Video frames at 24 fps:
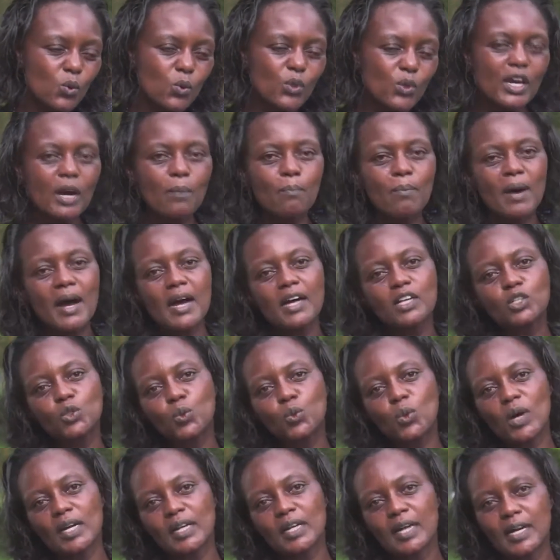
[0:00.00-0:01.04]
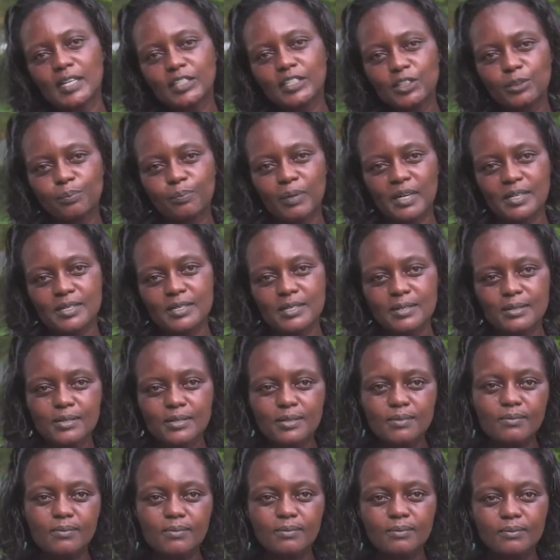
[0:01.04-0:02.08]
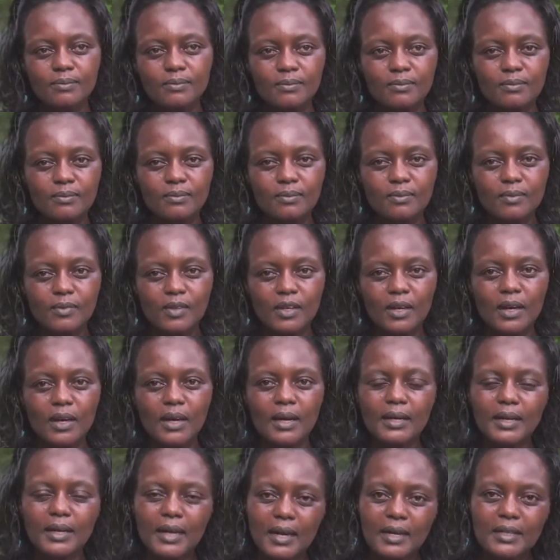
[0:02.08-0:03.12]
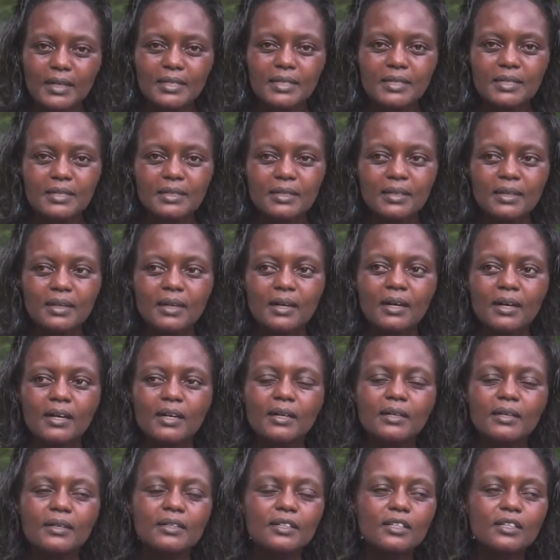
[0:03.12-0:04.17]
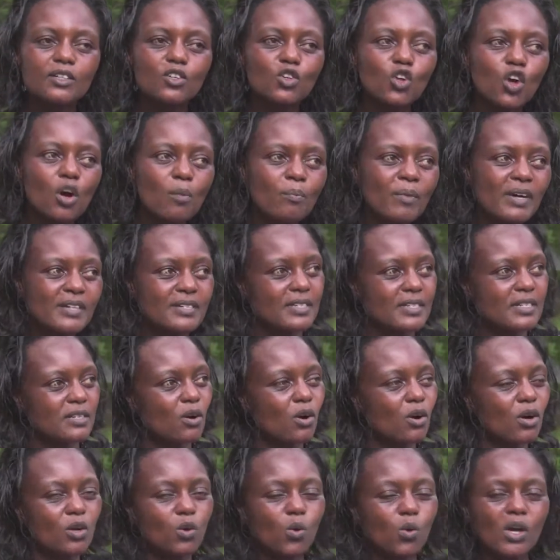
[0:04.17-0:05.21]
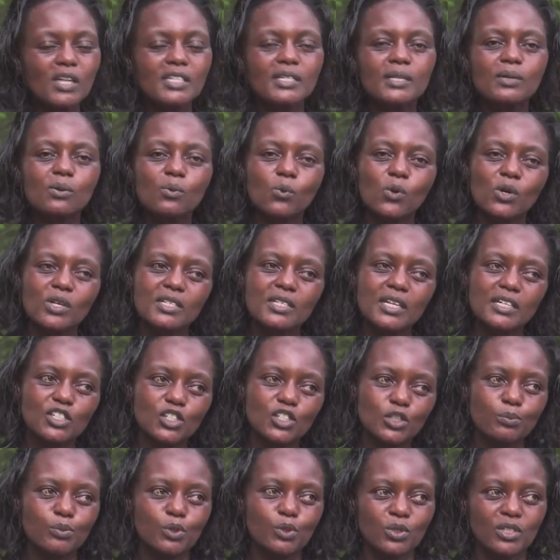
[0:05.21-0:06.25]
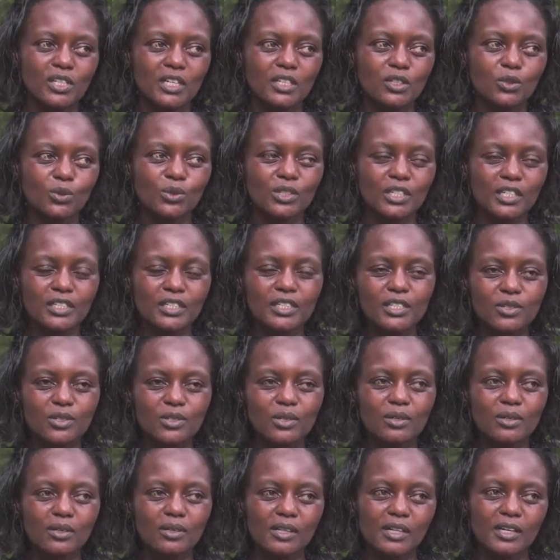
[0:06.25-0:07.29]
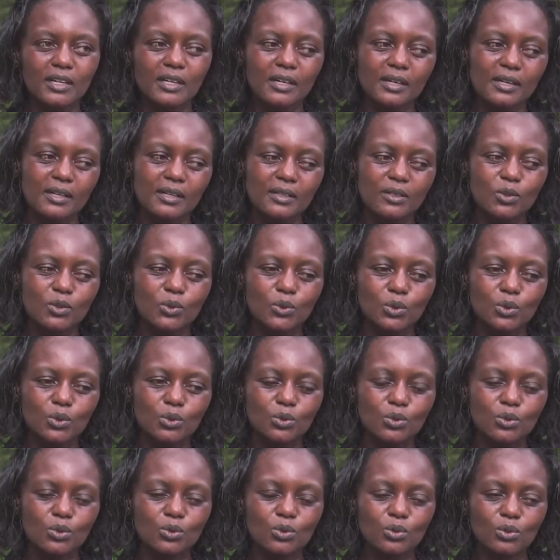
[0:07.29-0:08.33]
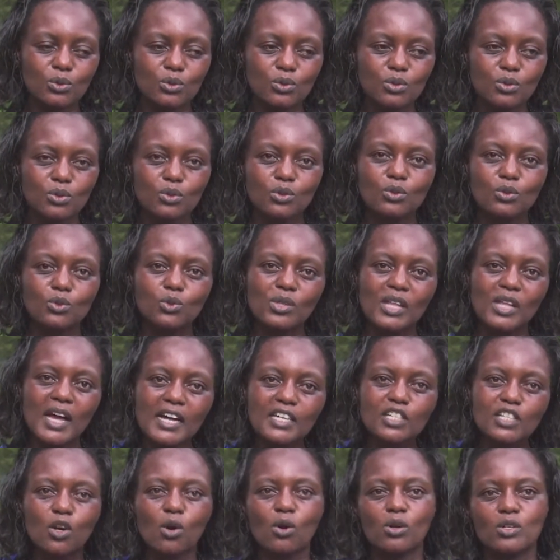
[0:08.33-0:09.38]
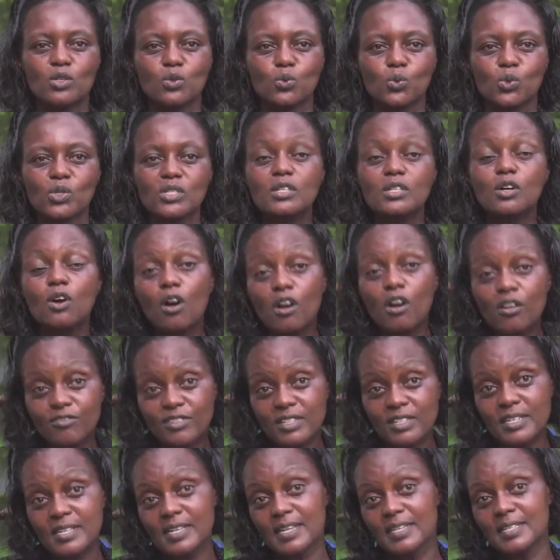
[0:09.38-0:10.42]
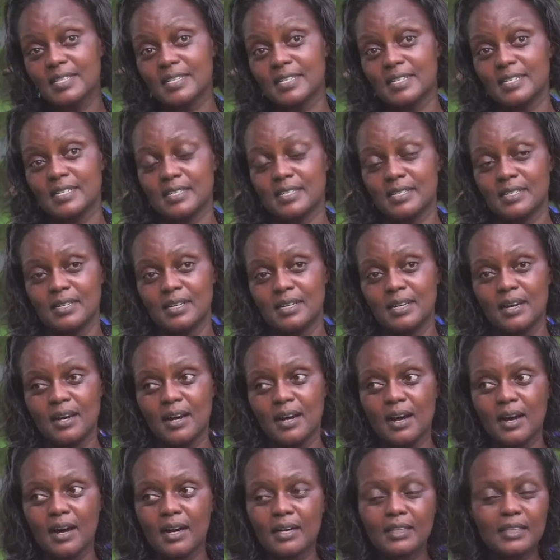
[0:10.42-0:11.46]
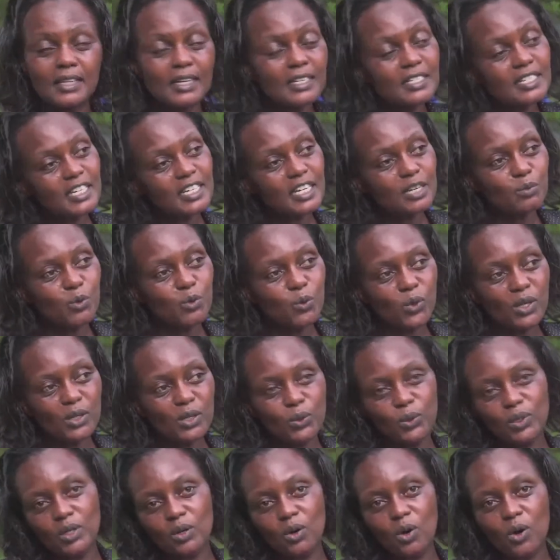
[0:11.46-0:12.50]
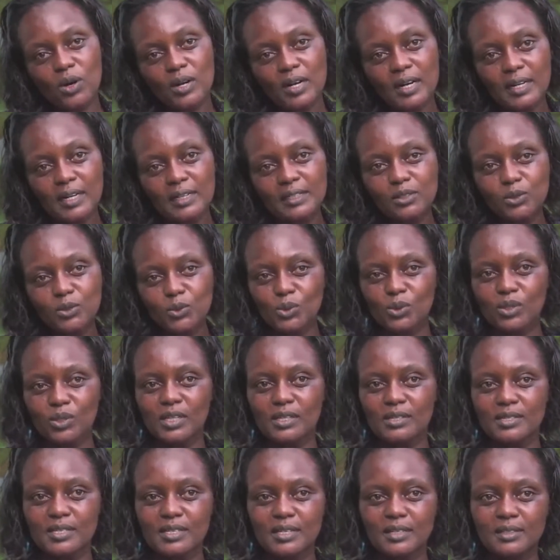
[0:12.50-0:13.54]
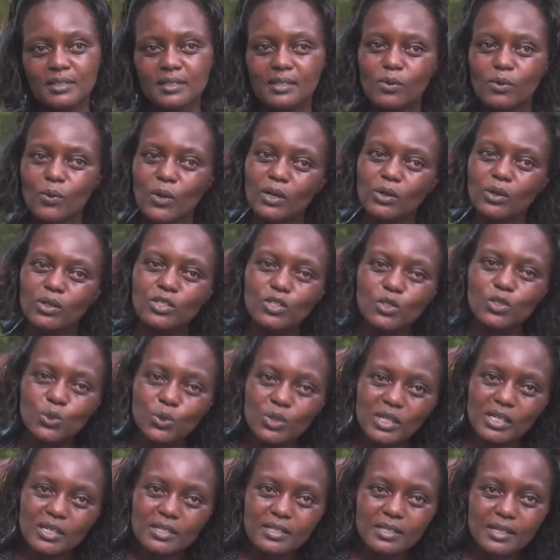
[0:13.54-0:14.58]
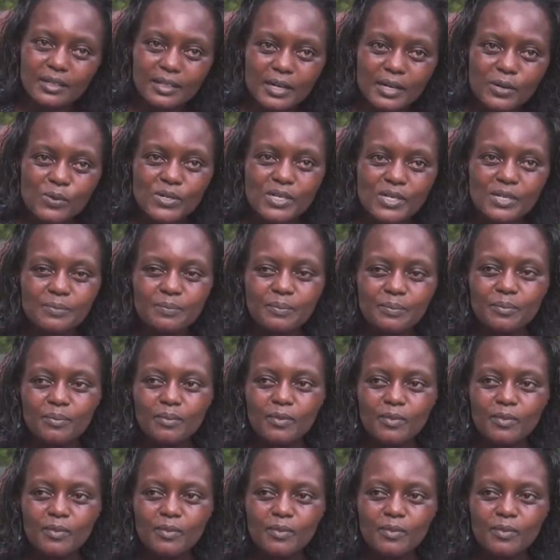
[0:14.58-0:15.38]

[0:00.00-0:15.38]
we are back to one hundred percent. Yet, normalcy, or what was attributed to, the, uh, the, to, to that cause, was COVID nineteen. And that time we were doing online, so they said there were no students around.